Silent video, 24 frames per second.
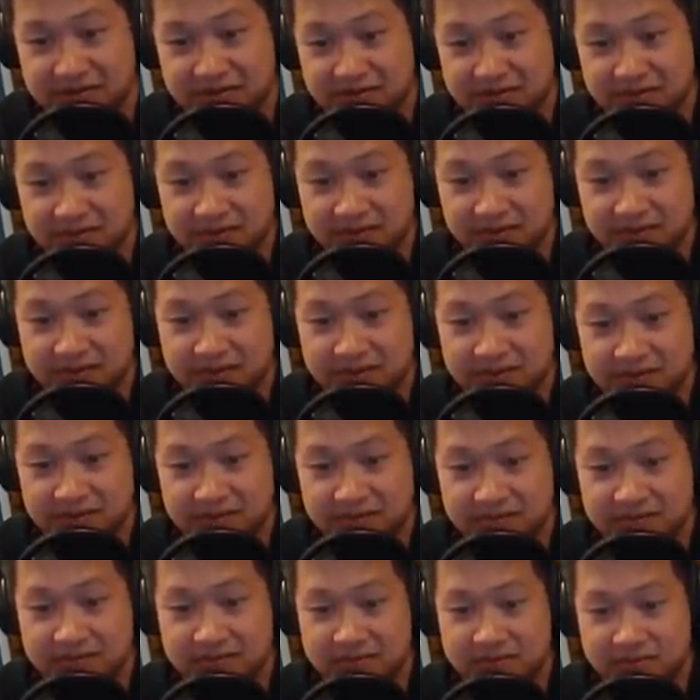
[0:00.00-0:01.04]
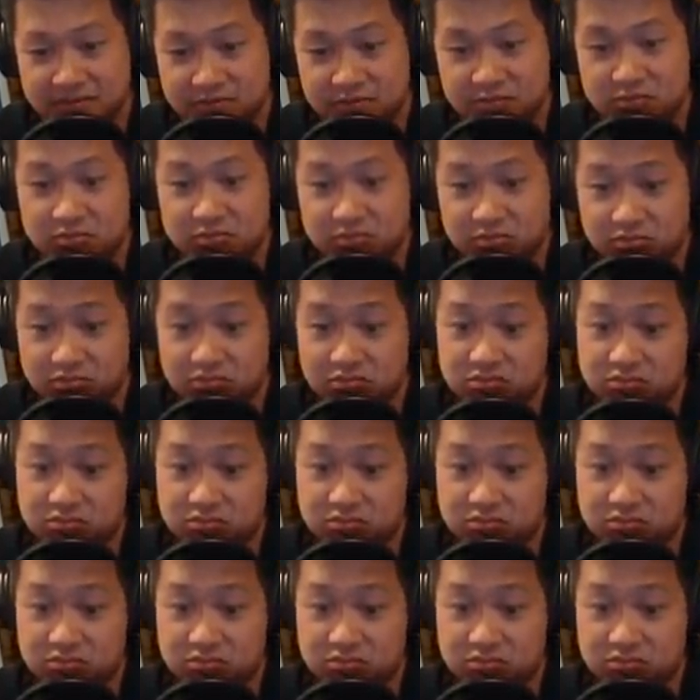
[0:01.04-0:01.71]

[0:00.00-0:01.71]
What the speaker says: No one is speaking in this clip.